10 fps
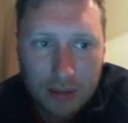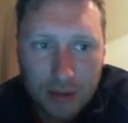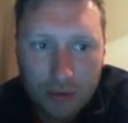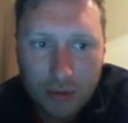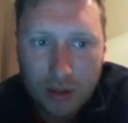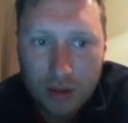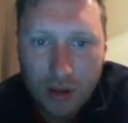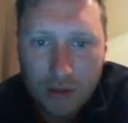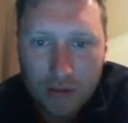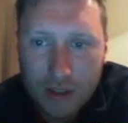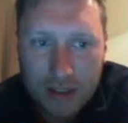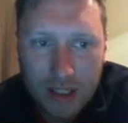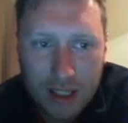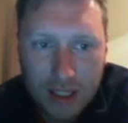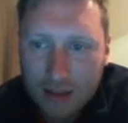In real life, he's at
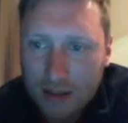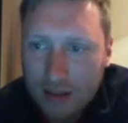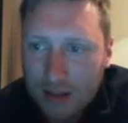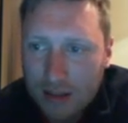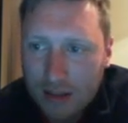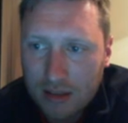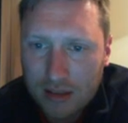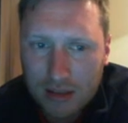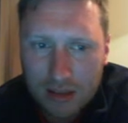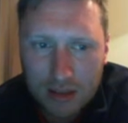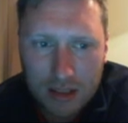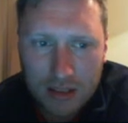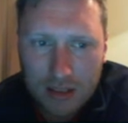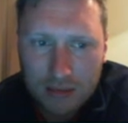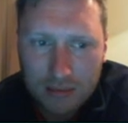uh, is
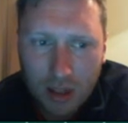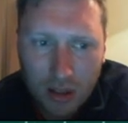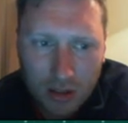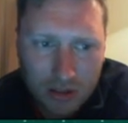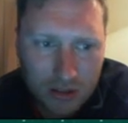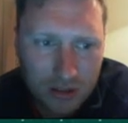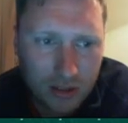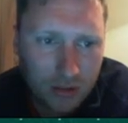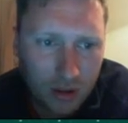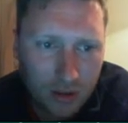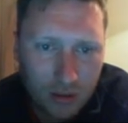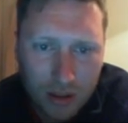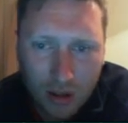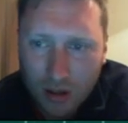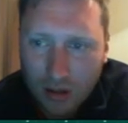he Arsenal on loan
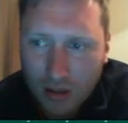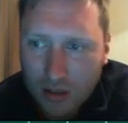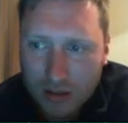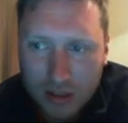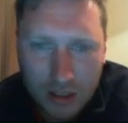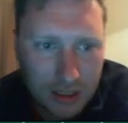at Hull and